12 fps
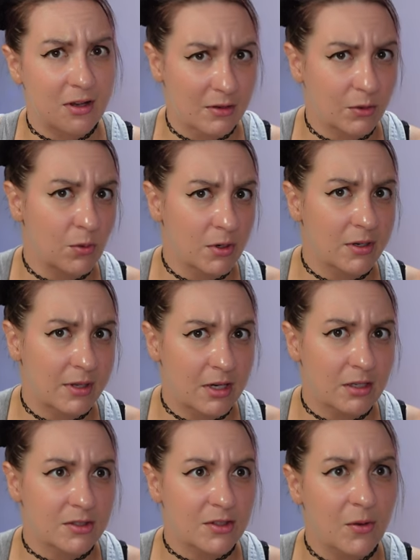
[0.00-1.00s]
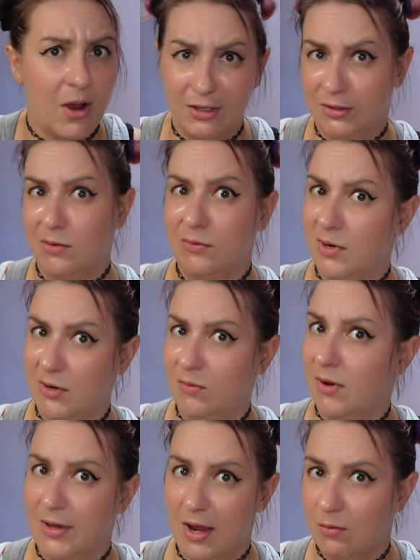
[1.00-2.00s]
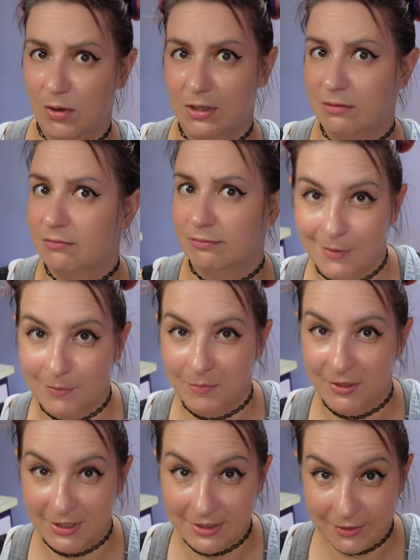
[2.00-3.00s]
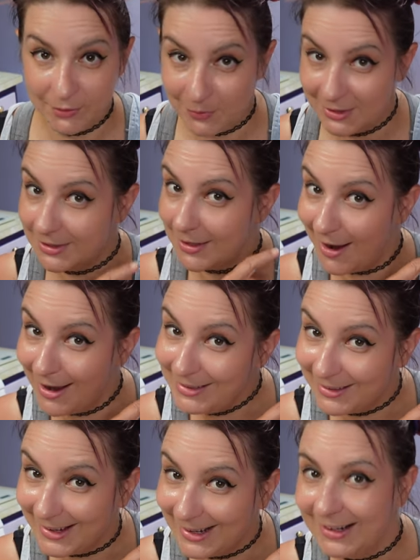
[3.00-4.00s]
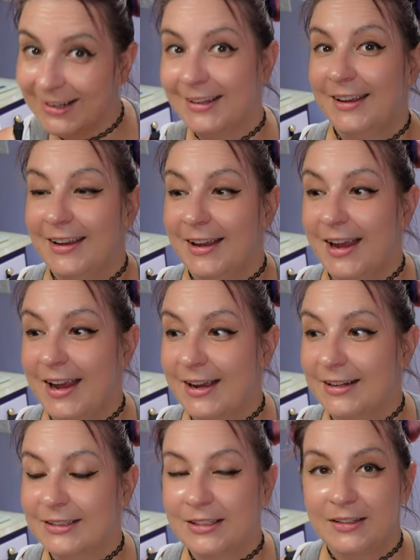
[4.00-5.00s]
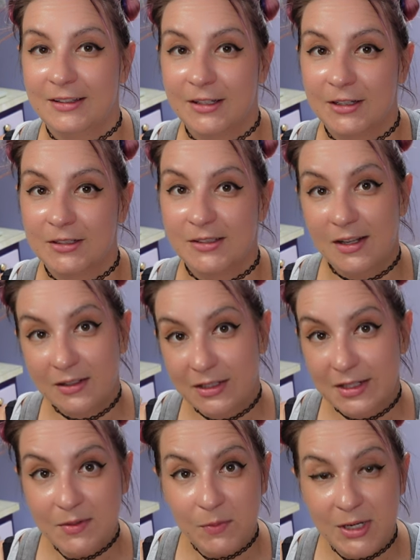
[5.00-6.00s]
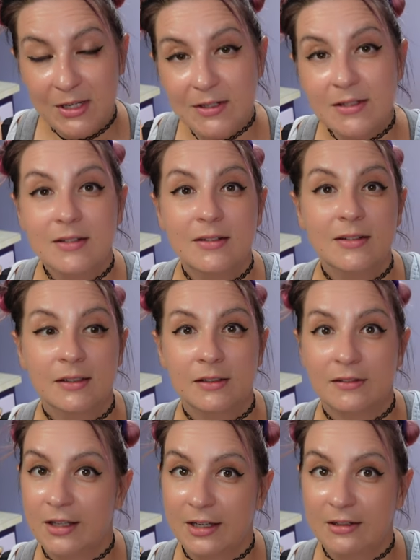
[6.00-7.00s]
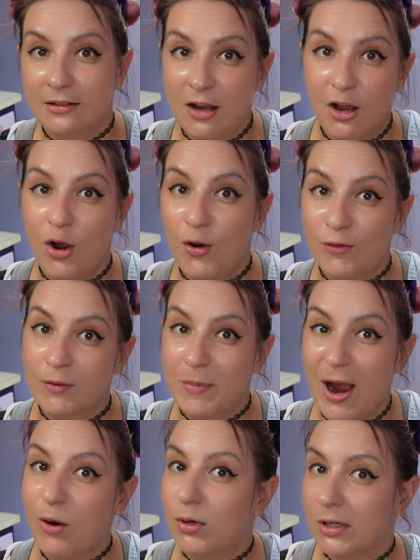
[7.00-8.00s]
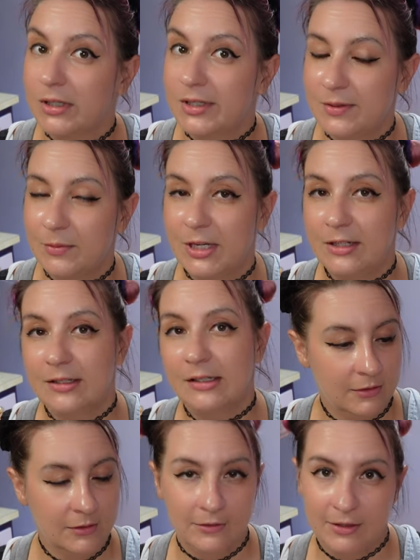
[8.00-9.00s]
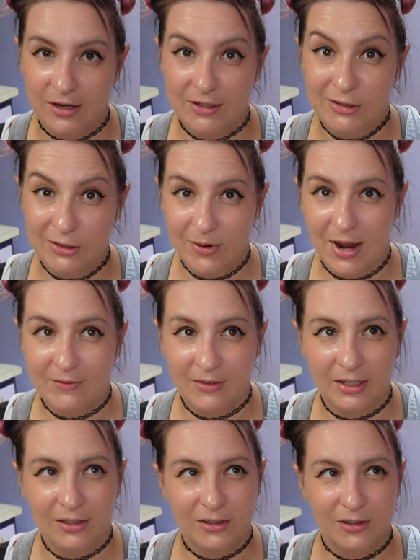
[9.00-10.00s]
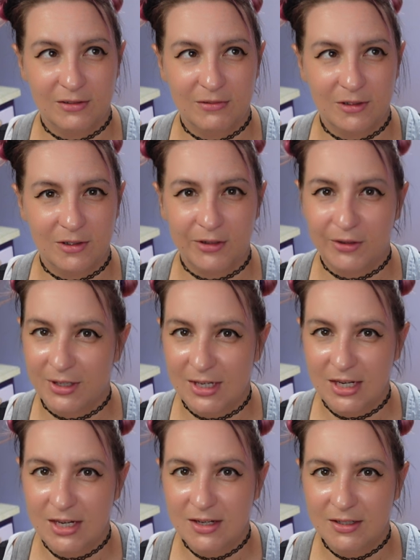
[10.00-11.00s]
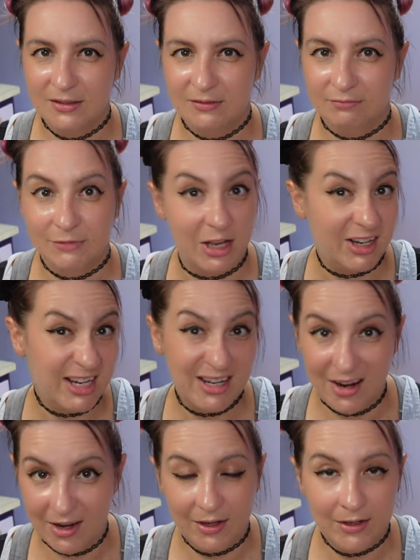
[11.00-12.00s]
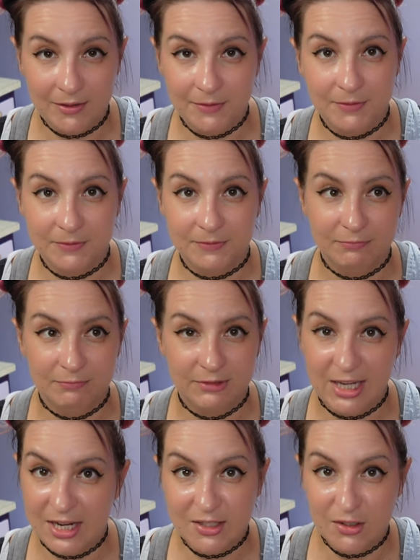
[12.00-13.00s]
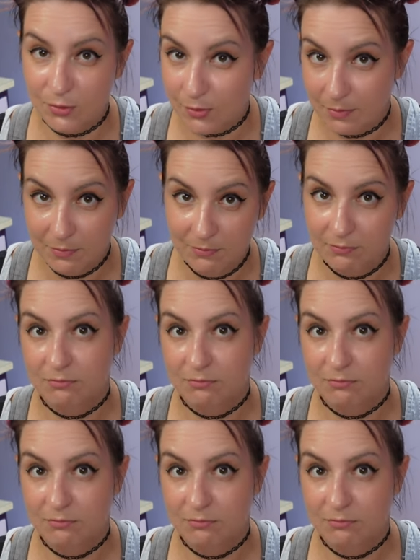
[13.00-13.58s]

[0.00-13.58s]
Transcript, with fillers: on the corner there, so I don't know on that one. But these are the ones I like, and they're subtly sweet, like not overpoweringly sweet. They do have like a earthy, nutty kind of taste to them.